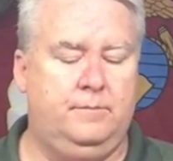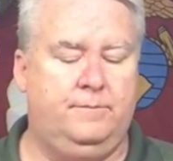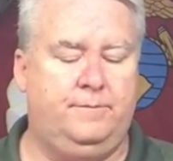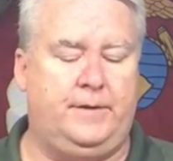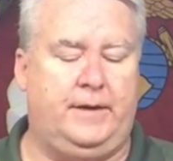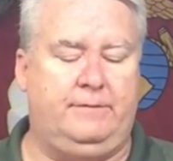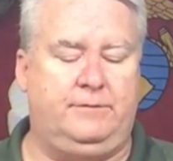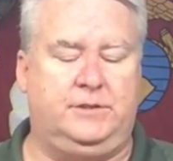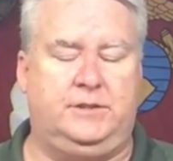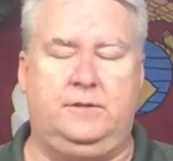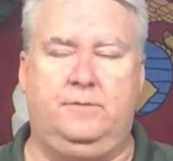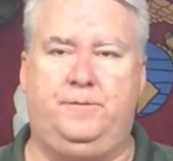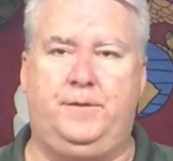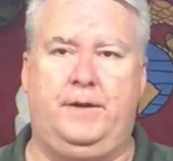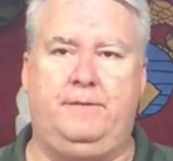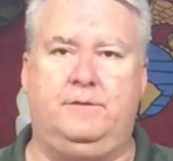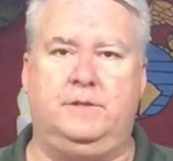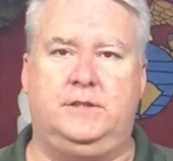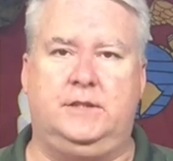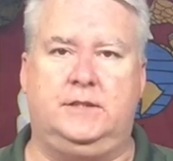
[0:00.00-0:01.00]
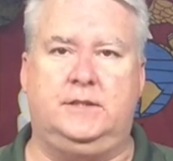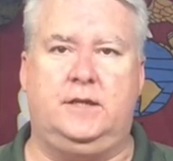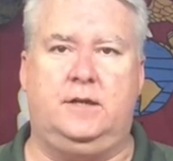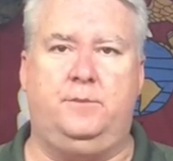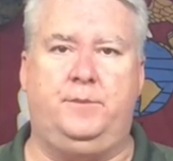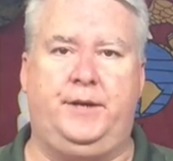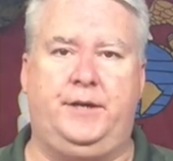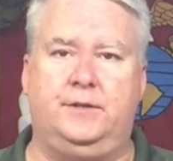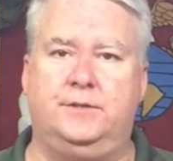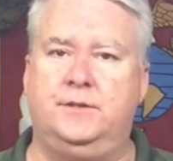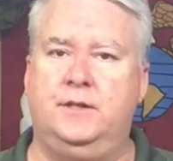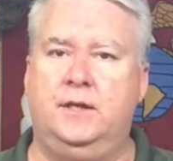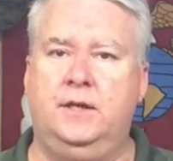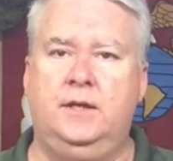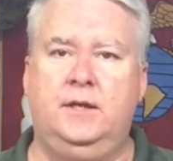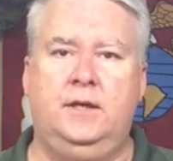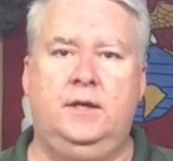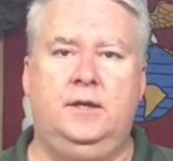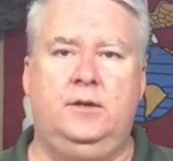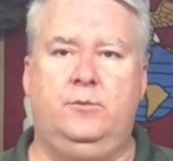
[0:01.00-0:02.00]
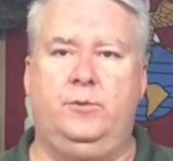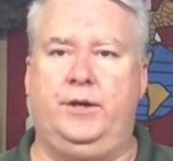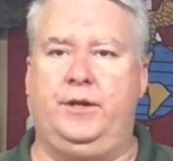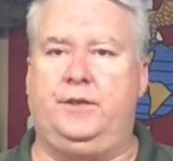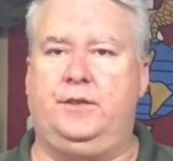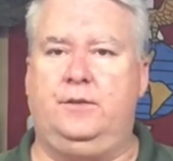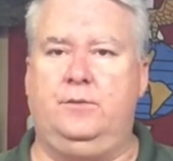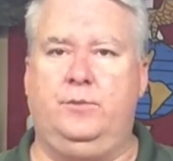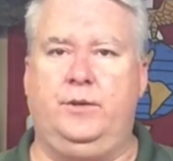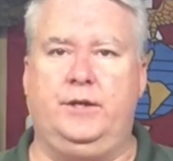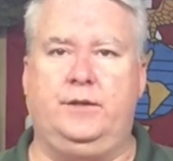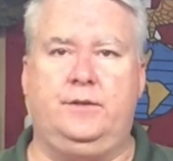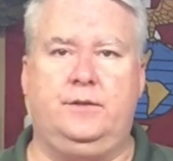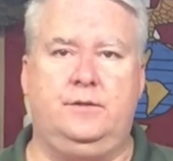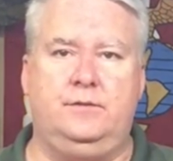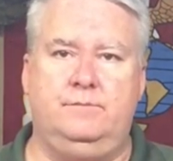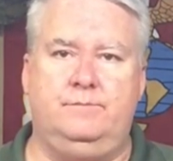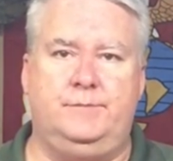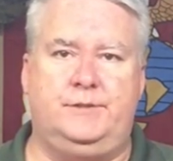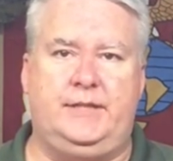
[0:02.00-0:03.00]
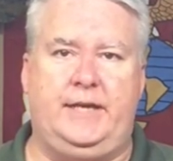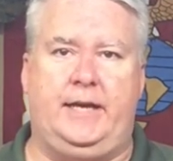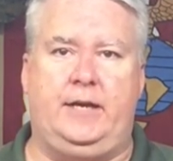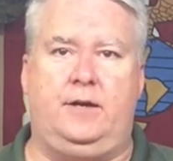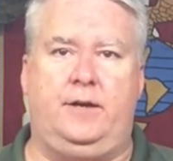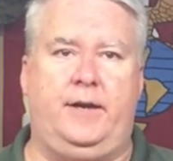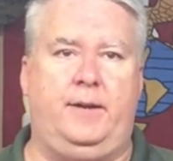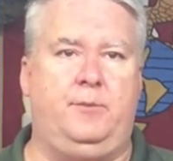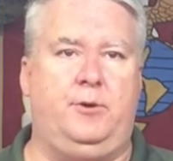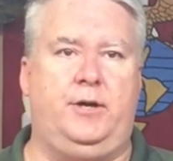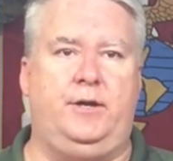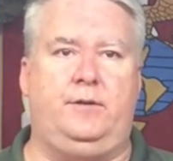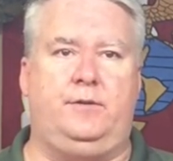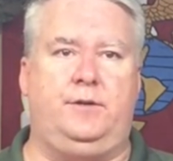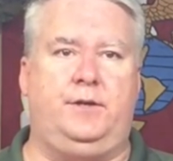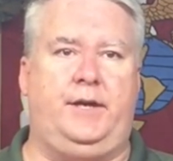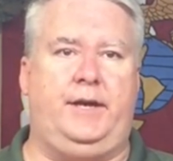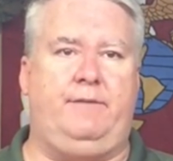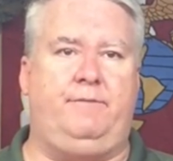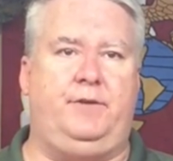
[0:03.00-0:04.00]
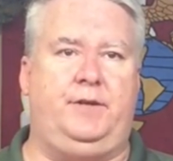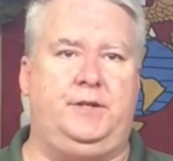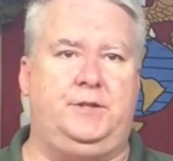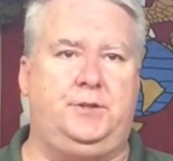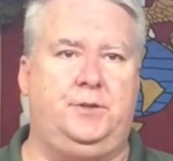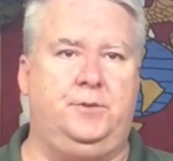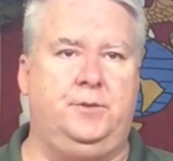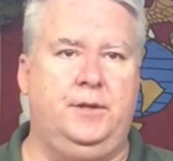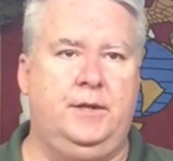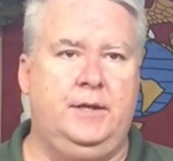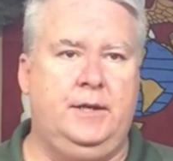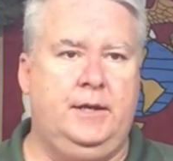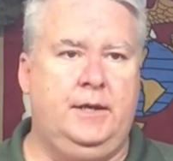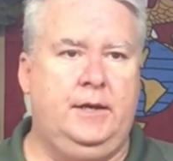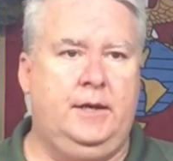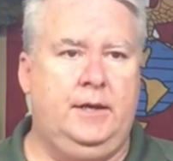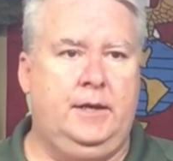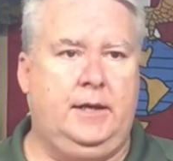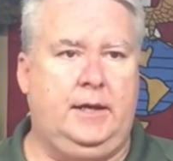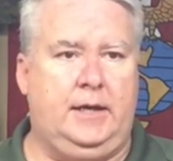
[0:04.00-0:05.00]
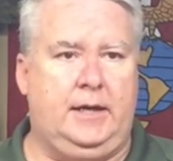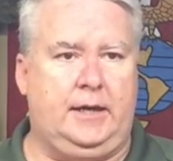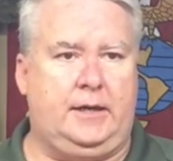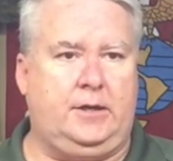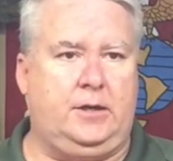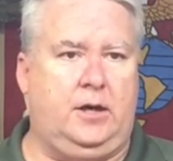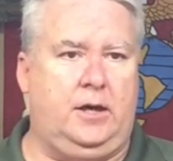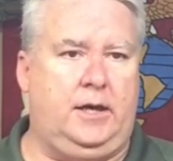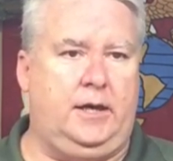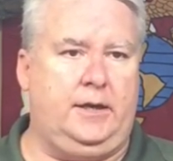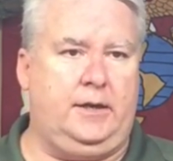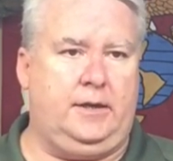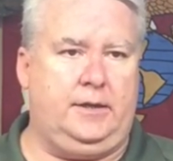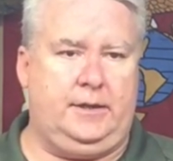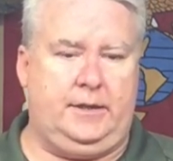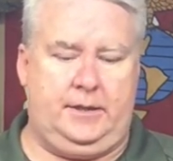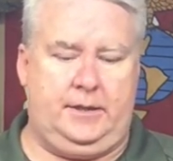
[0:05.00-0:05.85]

5 to 600 meters with standard ammo. I don't think you have an issue. Con on